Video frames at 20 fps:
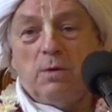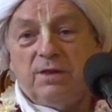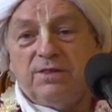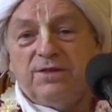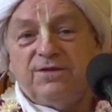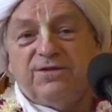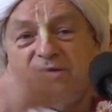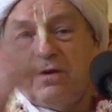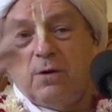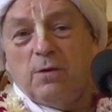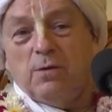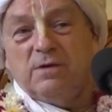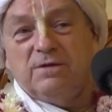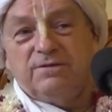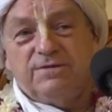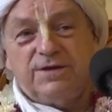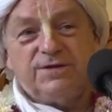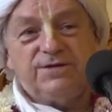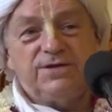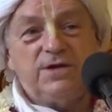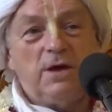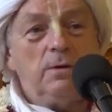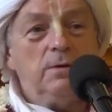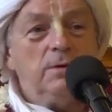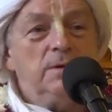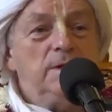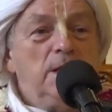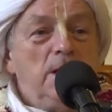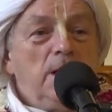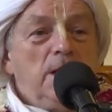are the soul of the
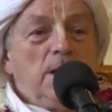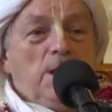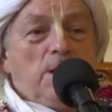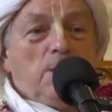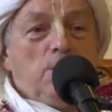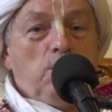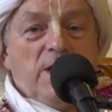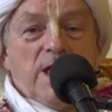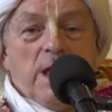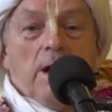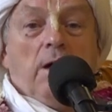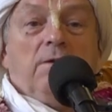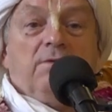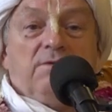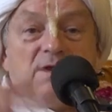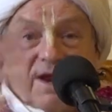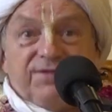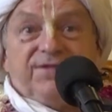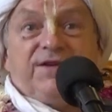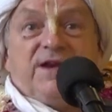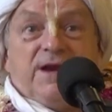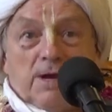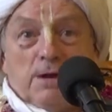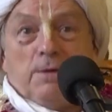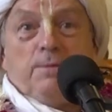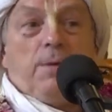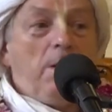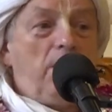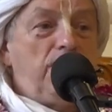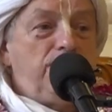soul. We are resting
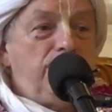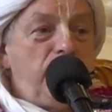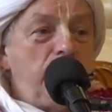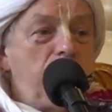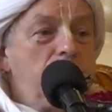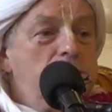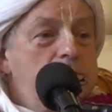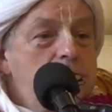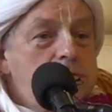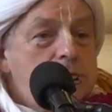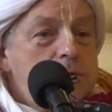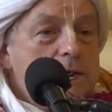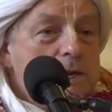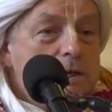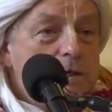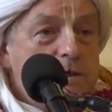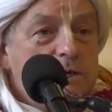upon you,